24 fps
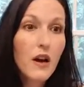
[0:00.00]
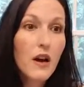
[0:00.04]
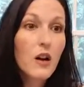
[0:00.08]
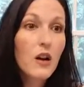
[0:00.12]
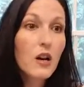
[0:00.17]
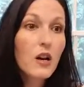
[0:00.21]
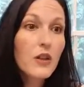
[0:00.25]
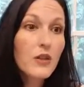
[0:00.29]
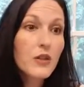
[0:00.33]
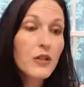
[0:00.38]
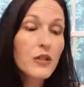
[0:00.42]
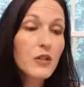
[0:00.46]

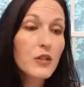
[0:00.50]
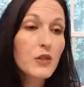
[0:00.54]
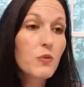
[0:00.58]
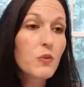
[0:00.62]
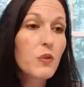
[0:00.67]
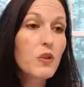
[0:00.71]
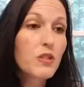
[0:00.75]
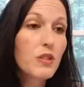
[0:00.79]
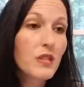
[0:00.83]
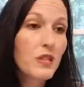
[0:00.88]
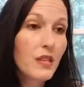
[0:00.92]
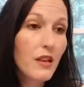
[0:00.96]
All things
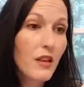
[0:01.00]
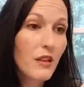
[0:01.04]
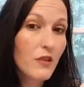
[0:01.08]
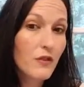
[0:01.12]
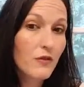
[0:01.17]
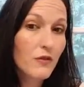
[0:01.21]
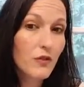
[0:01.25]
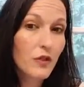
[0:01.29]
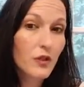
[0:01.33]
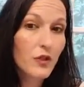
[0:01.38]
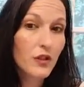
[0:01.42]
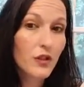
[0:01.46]
work together
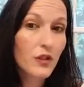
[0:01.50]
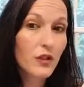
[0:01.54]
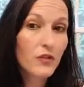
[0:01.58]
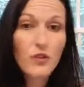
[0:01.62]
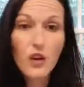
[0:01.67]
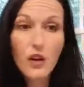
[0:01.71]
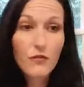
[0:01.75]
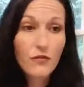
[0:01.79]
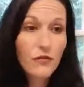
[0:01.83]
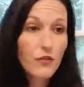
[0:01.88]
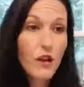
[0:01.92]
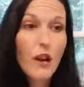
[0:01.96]
for good,
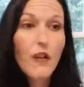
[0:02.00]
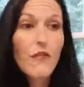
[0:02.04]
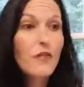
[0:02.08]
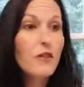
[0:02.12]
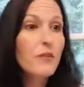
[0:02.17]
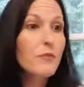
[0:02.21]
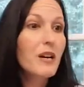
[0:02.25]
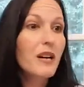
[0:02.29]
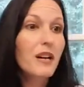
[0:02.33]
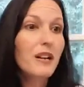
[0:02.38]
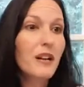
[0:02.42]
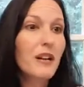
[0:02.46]
not for
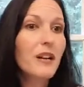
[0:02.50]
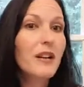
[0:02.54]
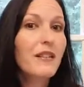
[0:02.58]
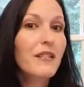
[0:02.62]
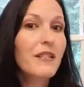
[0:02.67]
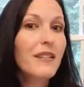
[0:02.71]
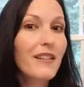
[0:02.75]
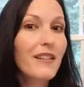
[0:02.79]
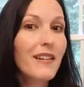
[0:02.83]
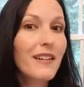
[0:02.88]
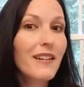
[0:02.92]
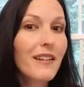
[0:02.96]
everybody,
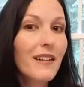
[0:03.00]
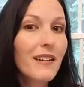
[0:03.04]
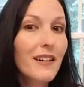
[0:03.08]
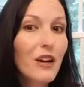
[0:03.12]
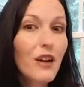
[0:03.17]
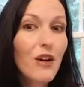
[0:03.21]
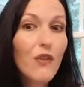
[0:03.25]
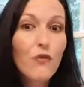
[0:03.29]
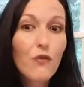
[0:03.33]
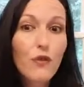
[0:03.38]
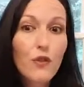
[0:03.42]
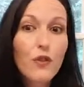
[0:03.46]

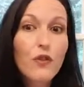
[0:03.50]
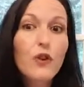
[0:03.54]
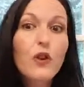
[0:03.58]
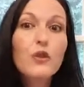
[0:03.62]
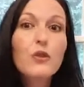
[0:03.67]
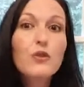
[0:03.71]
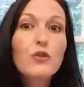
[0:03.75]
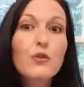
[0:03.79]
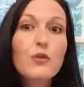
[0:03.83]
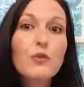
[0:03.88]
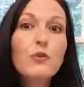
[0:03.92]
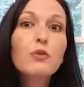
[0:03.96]
for
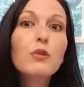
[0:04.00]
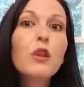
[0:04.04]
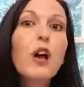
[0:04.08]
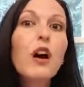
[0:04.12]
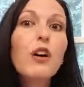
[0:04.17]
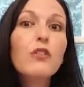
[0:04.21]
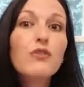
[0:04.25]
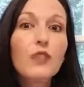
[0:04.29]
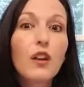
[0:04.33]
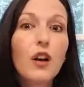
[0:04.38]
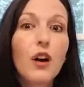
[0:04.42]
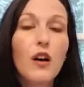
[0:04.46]
those who
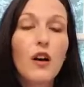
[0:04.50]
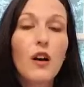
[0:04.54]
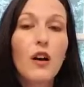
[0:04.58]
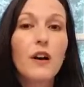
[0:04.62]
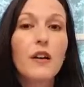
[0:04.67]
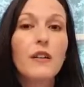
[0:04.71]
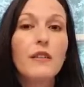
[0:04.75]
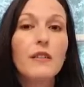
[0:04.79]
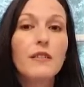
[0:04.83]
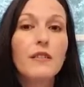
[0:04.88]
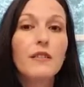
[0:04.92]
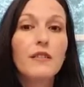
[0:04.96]
love
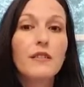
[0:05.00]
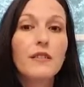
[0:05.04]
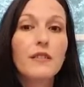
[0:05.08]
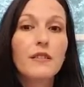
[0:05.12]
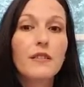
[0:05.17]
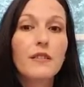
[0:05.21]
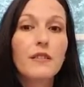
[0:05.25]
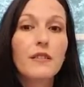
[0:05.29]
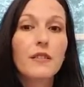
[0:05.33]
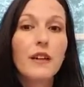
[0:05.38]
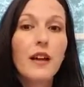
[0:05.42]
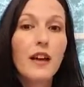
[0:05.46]
God
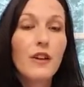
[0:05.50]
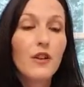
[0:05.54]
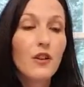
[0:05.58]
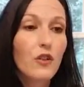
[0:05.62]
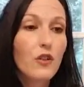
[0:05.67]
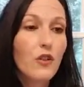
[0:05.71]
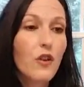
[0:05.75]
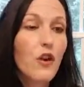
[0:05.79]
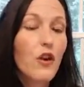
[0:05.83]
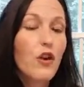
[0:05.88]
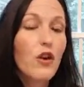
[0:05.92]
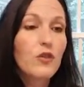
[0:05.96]
and are
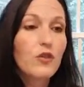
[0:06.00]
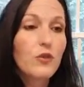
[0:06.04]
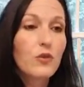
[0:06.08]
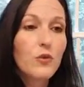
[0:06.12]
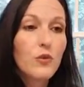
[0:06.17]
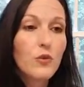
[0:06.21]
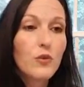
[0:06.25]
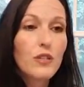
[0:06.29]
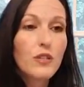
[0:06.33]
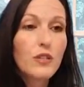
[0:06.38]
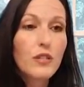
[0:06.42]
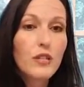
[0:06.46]
called
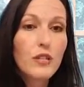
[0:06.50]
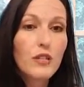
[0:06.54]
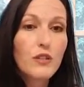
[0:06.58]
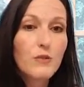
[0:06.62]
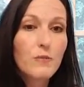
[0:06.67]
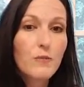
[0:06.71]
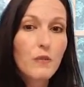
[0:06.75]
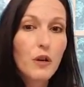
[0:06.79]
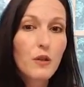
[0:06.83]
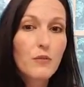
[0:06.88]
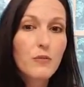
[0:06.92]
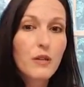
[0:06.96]
according to his
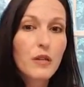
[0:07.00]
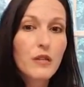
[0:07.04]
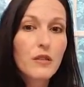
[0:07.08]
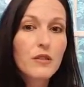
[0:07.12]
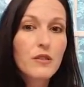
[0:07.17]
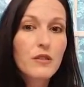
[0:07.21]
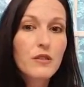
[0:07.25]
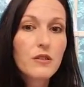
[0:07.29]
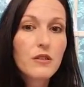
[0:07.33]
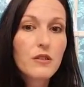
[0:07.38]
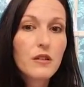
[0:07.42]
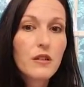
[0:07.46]

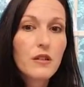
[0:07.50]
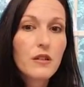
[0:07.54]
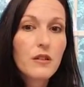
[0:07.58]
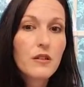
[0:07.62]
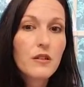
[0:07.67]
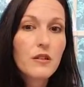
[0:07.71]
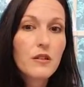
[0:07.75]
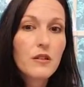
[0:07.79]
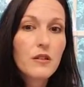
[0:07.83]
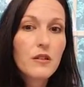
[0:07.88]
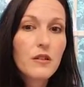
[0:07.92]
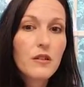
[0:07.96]
purpose.
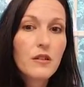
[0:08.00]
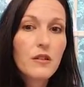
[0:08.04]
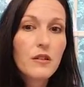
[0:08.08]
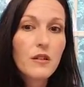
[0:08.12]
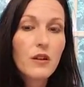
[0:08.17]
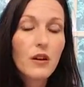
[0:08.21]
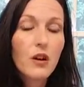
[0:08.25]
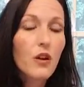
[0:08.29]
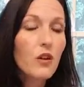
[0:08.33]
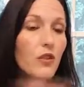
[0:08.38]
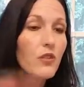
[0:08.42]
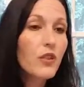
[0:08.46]

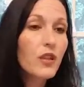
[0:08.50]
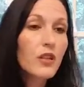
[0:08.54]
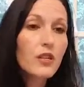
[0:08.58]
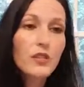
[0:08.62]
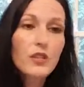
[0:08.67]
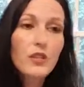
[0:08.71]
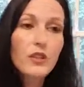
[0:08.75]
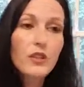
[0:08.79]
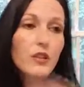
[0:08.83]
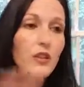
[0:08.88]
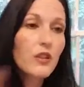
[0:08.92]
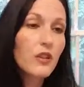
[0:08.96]
All things
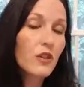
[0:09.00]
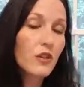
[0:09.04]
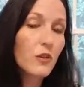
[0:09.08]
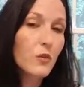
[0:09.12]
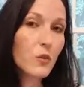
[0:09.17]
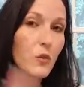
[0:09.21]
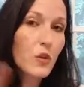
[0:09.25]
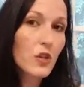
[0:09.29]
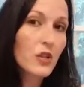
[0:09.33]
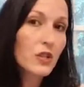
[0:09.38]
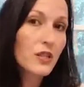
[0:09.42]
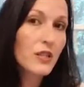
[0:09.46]
are not going to
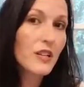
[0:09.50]
work